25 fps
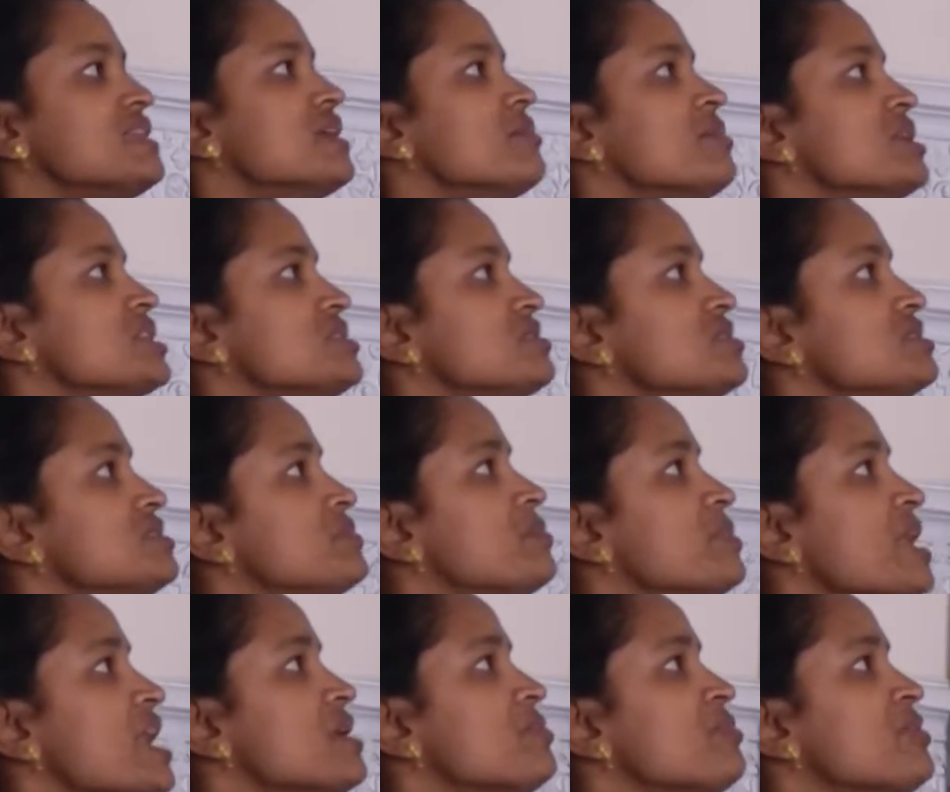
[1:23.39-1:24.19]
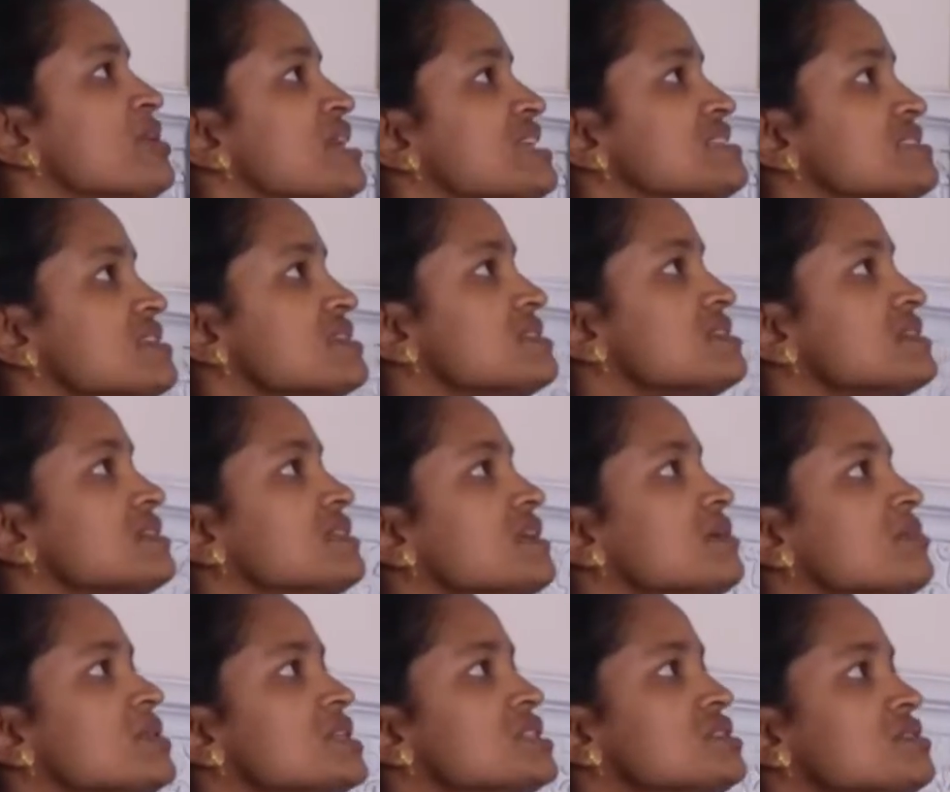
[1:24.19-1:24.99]
nematode, plant
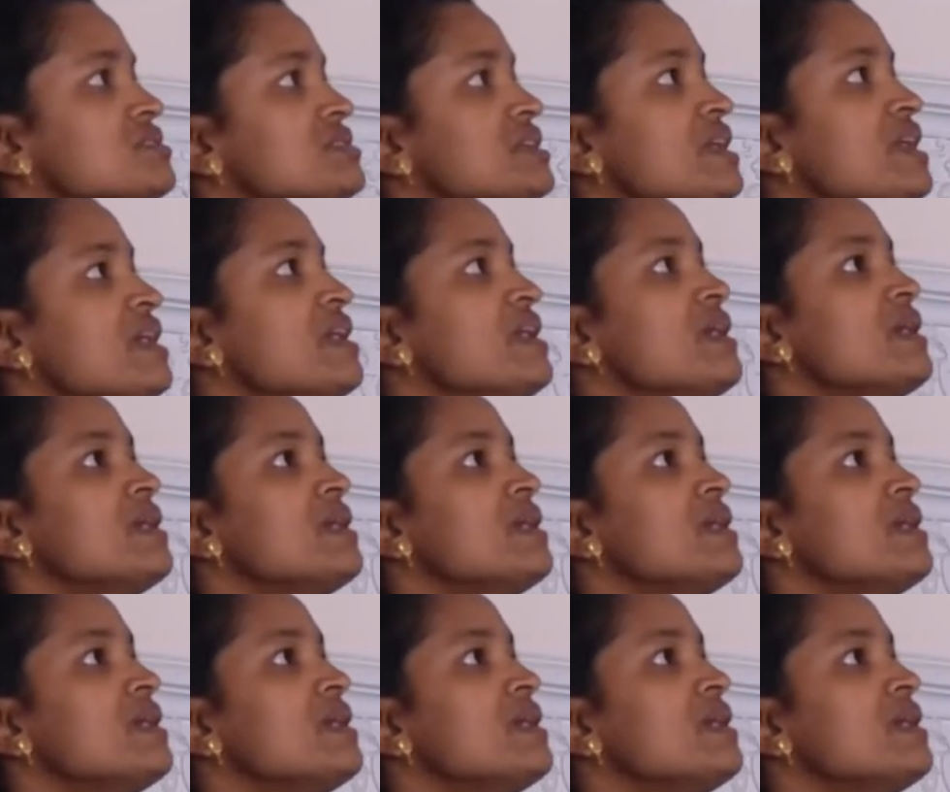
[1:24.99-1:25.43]
parasitic nematode